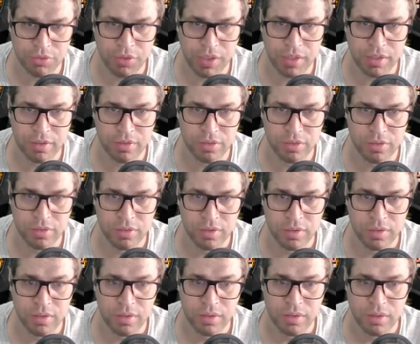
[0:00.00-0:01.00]
Fangs
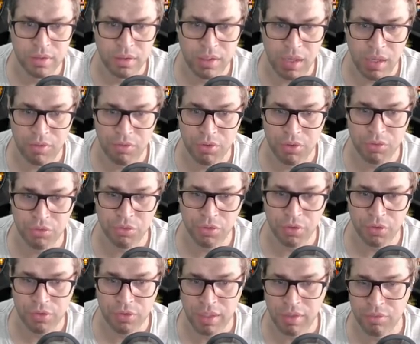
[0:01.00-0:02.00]
after the
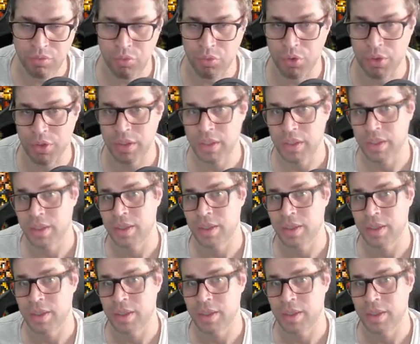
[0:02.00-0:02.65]
first left fork.